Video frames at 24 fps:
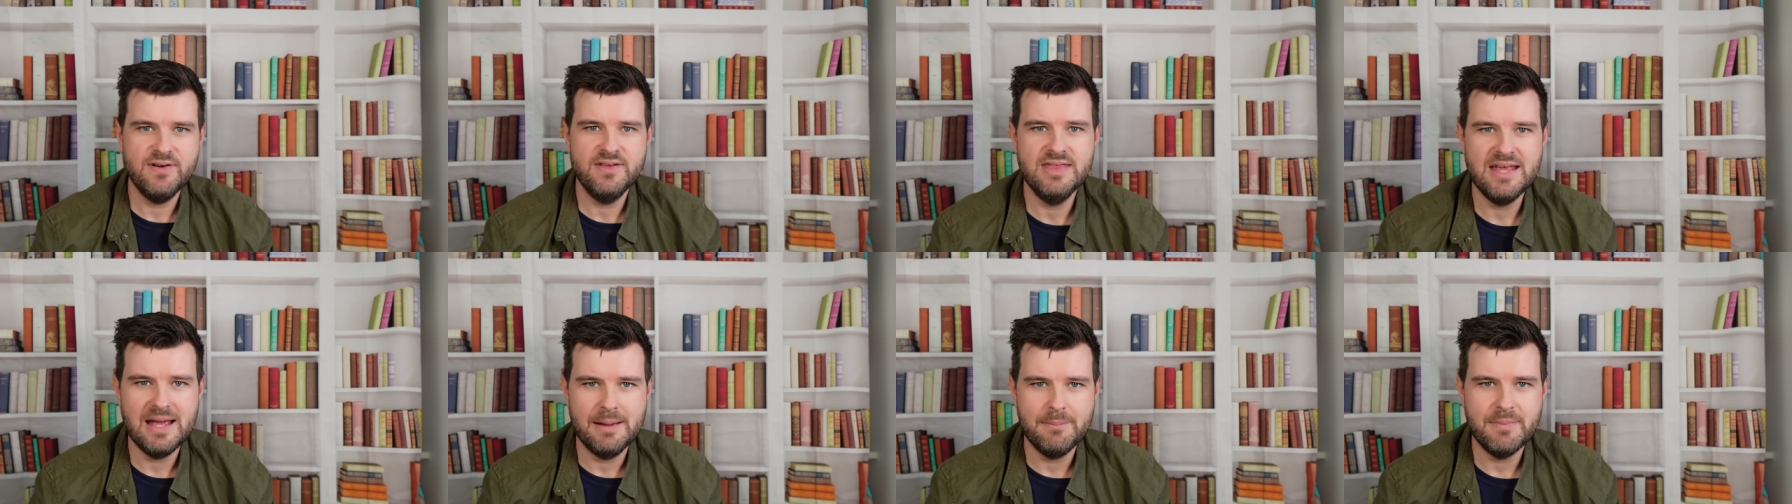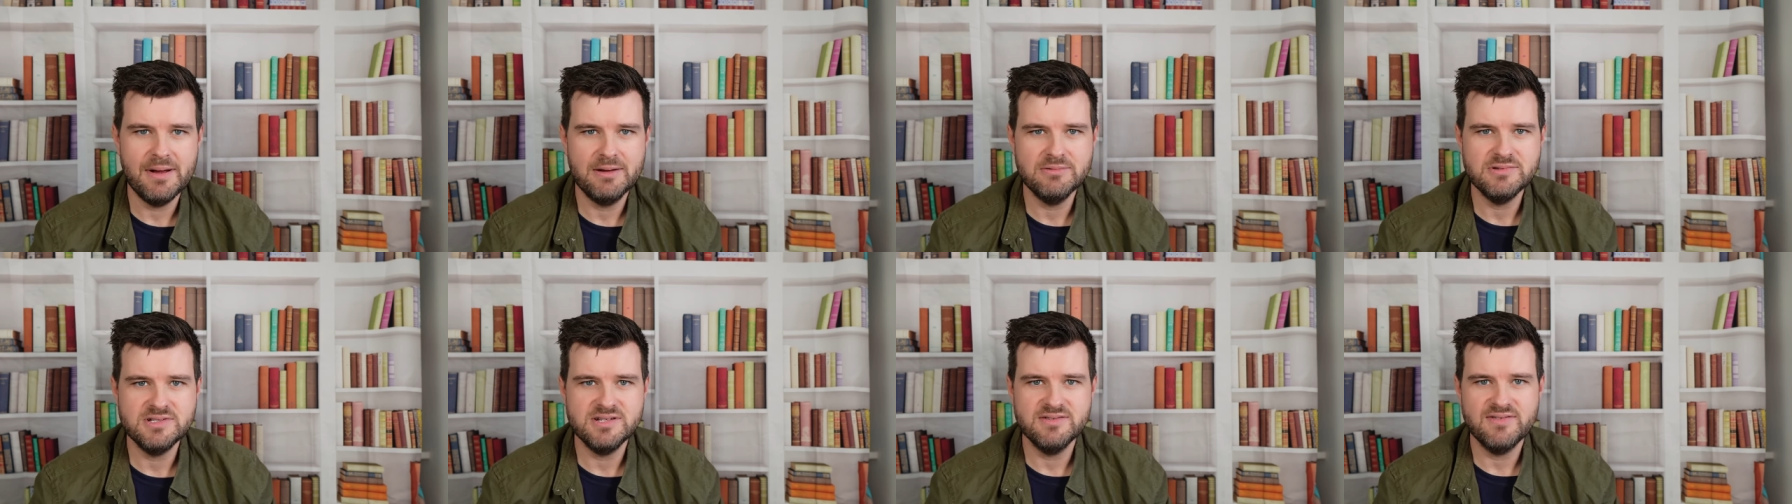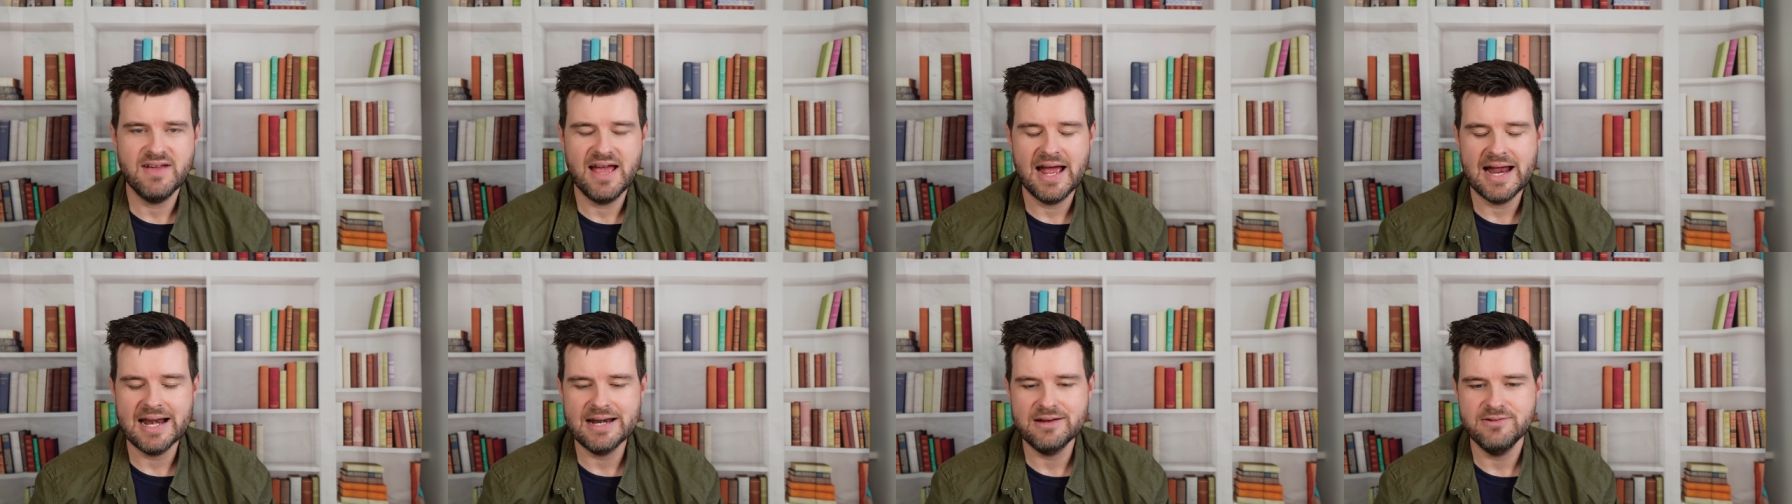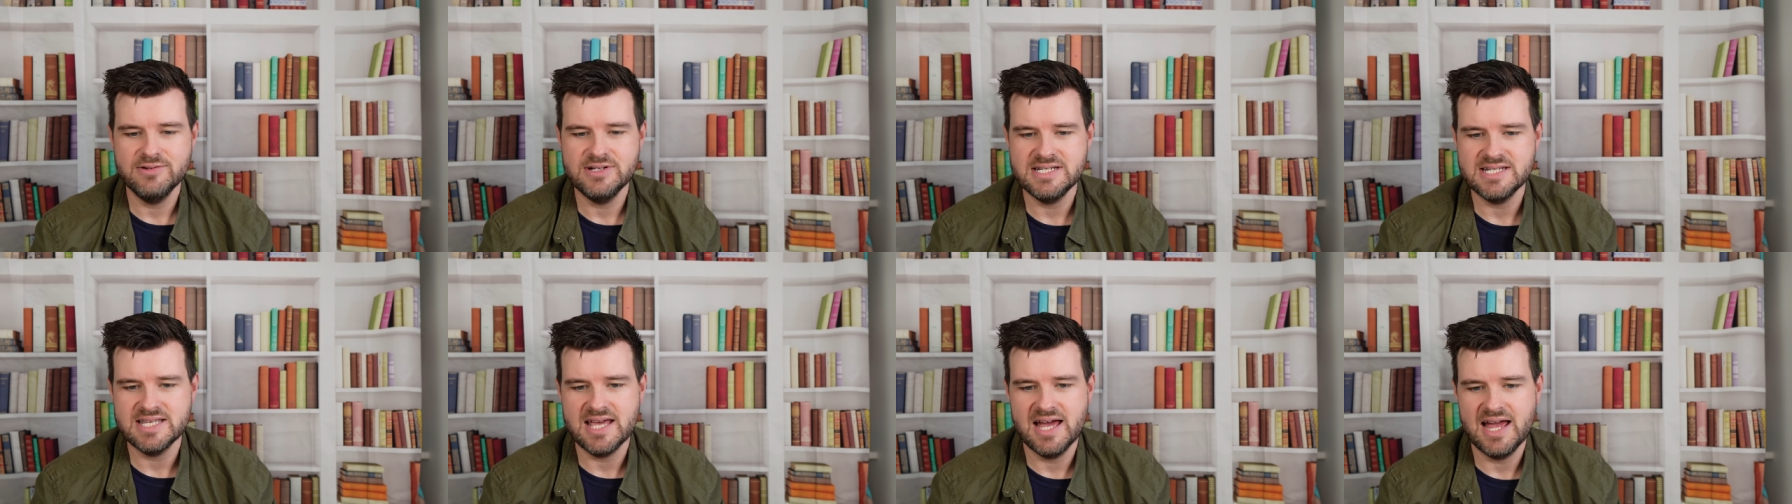the amount of
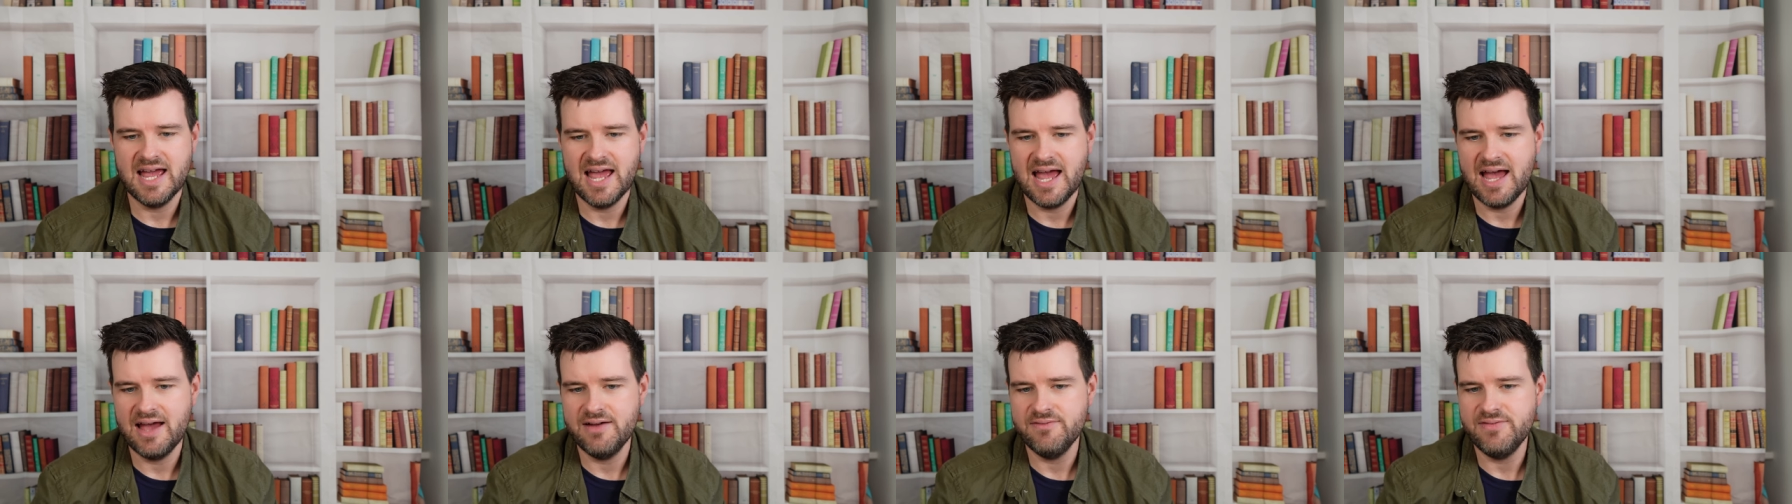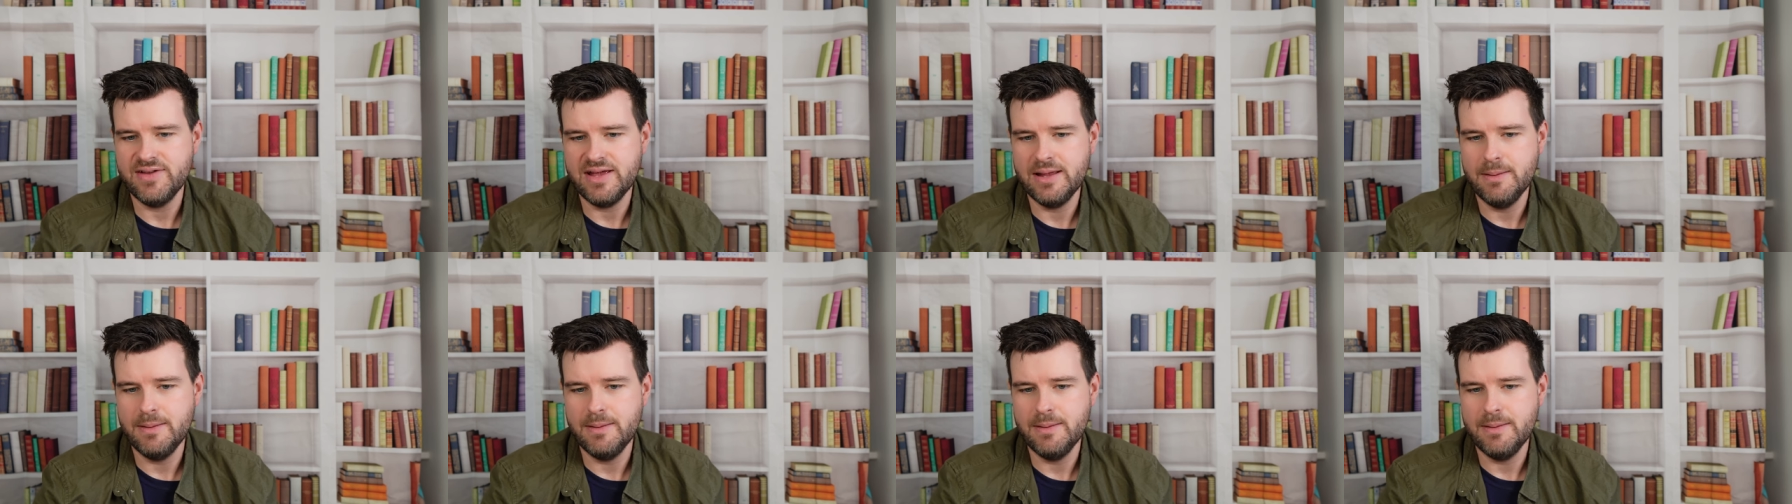calories that I have